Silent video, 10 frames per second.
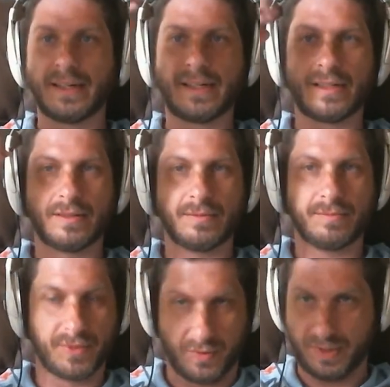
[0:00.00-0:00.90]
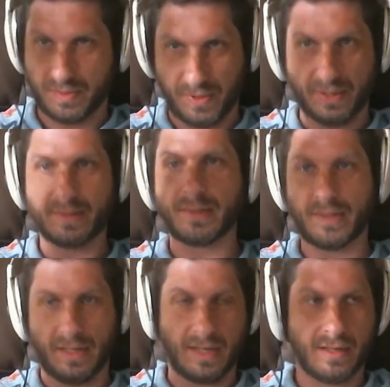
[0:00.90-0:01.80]
those experiences
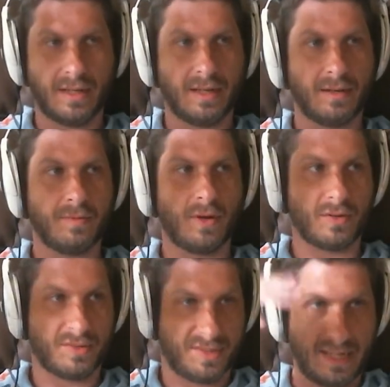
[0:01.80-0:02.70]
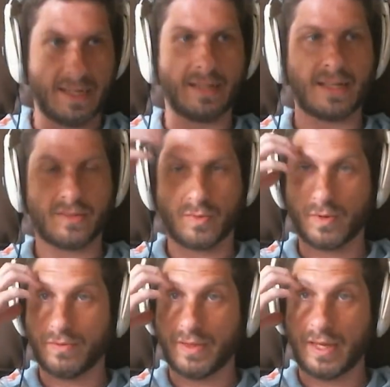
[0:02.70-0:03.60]
and are seeking that
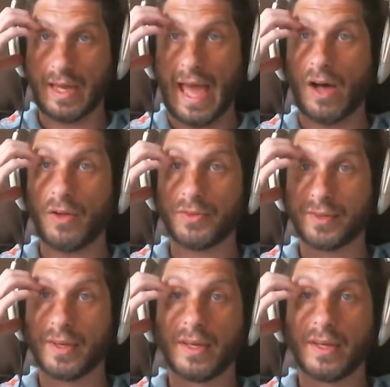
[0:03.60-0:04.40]
sort of thing out.